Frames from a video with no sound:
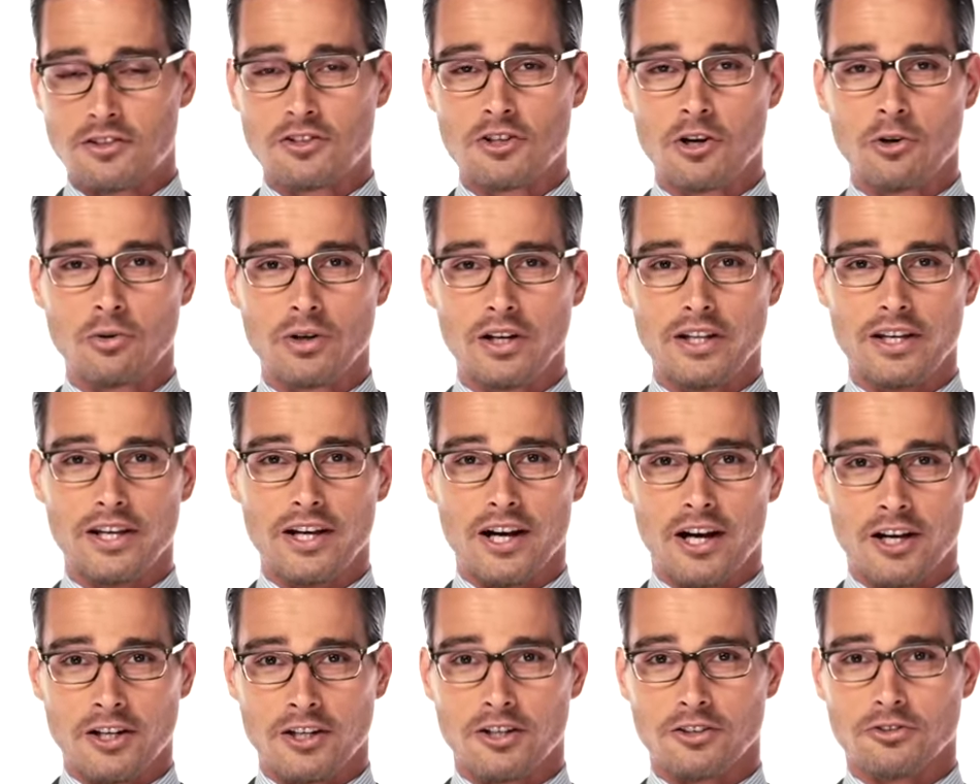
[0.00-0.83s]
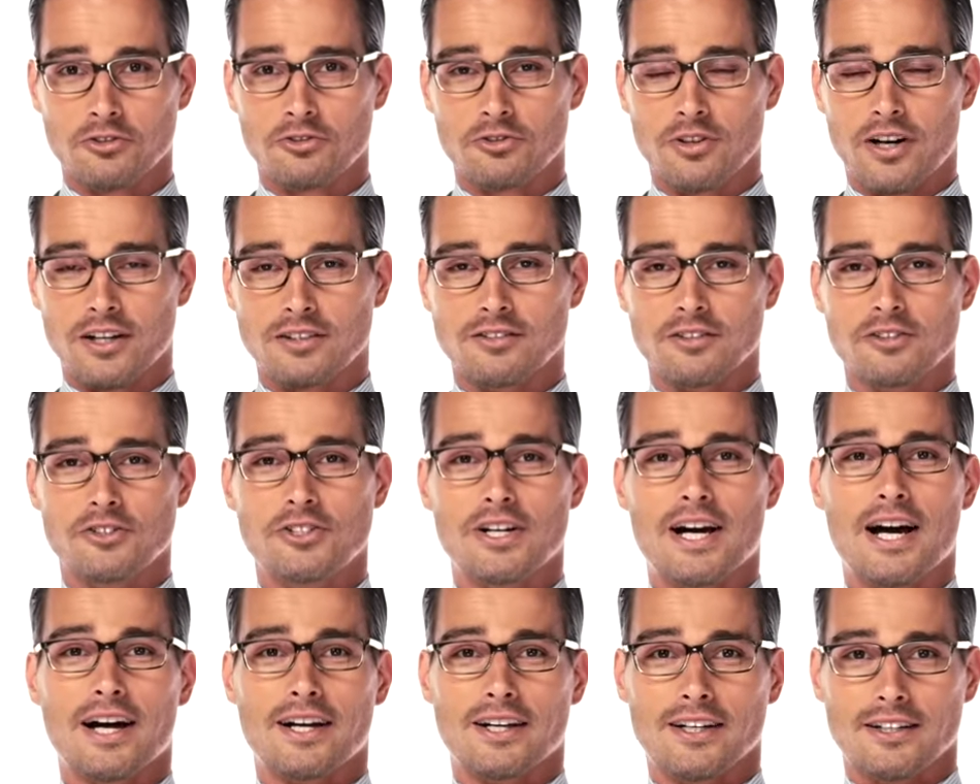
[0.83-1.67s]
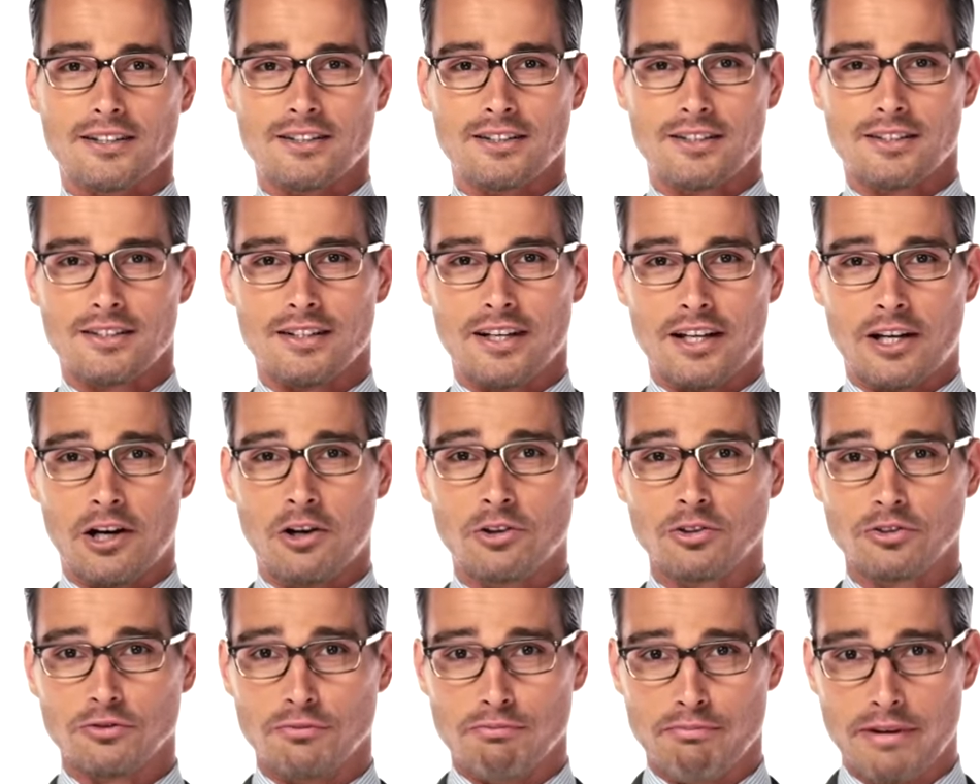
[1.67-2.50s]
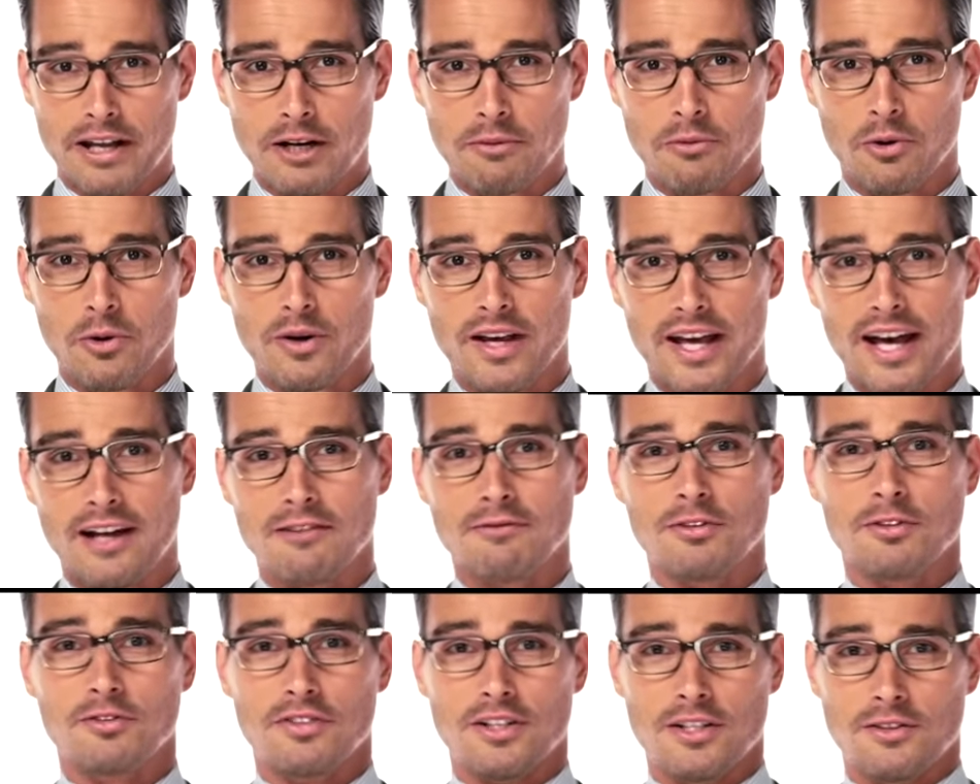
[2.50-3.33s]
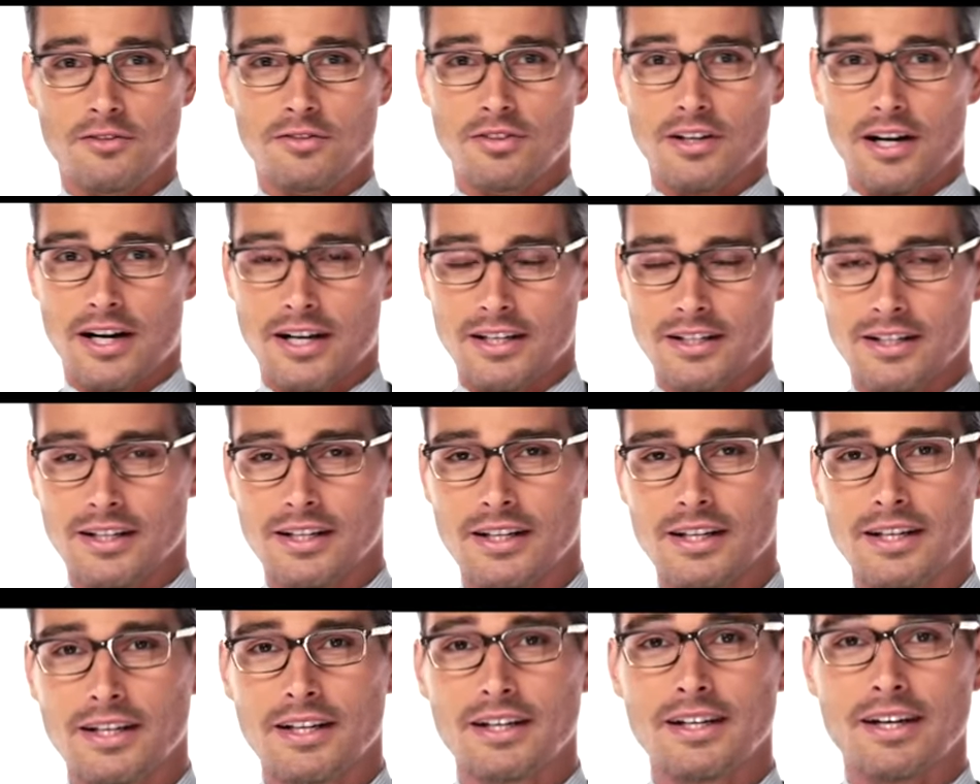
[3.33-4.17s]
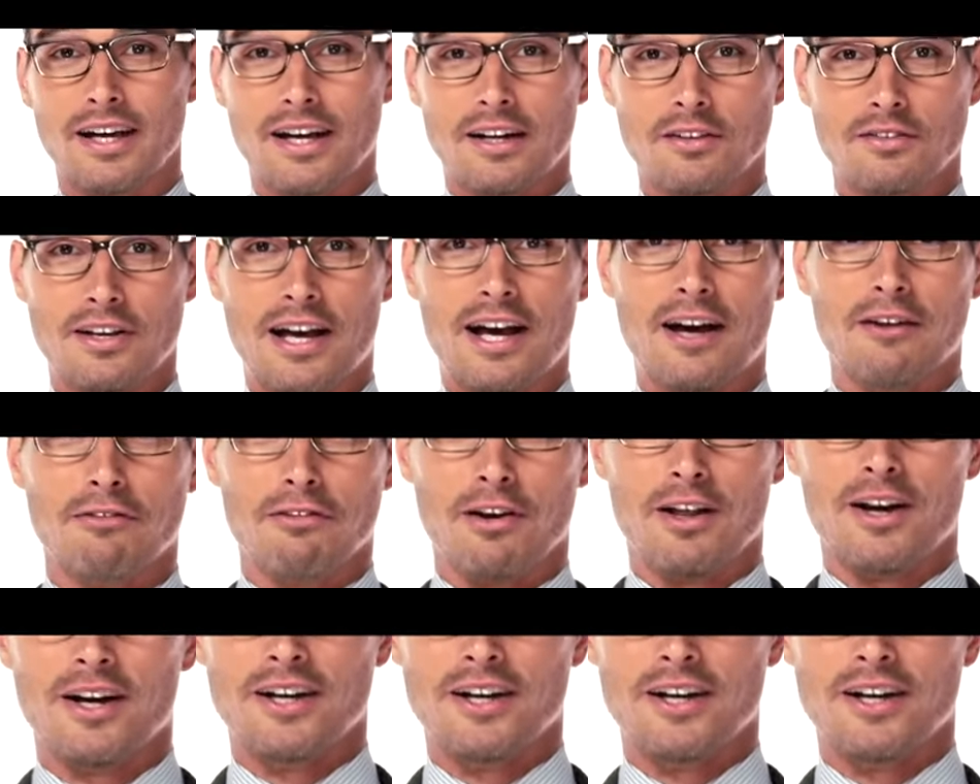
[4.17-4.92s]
at regulating body temperature, keeping you cool in the summer and warm in the winter. But of course you